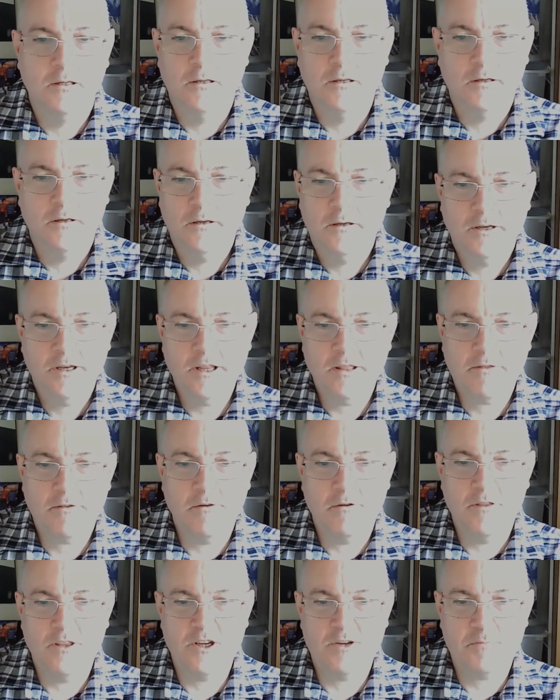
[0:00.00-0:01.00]
You thought
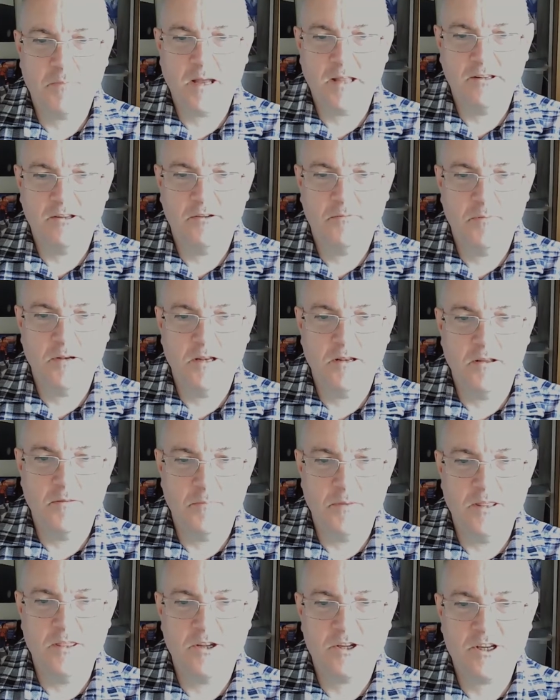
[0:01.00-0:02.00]
this band had been
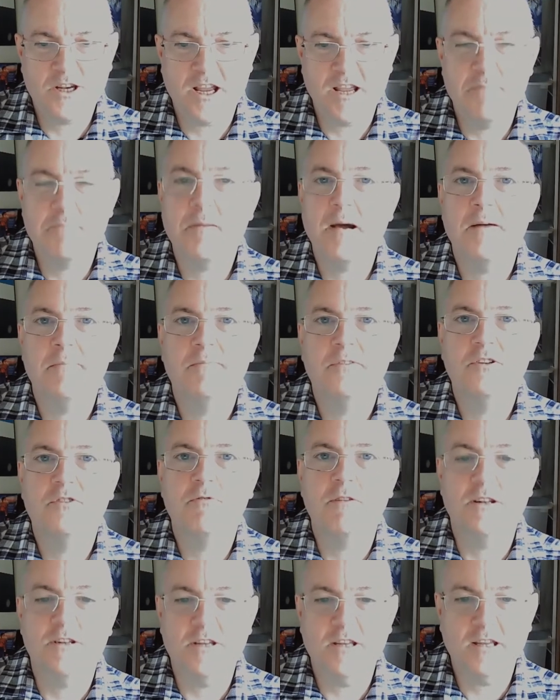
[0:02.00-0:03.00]
the same band for
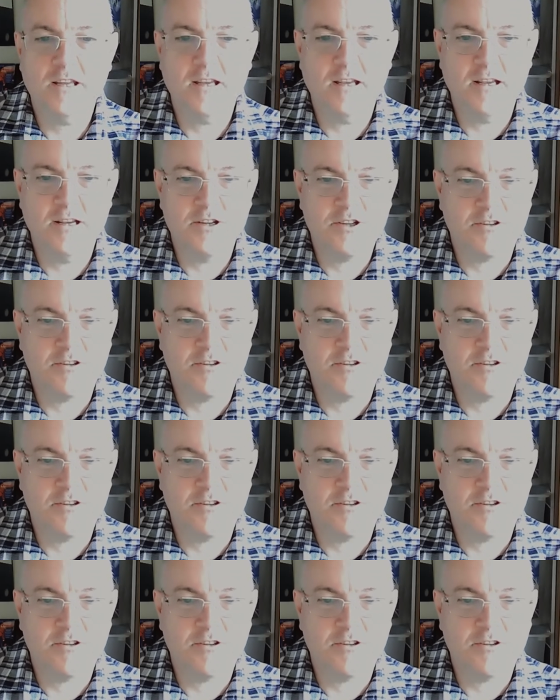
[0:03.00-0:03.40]
20 years.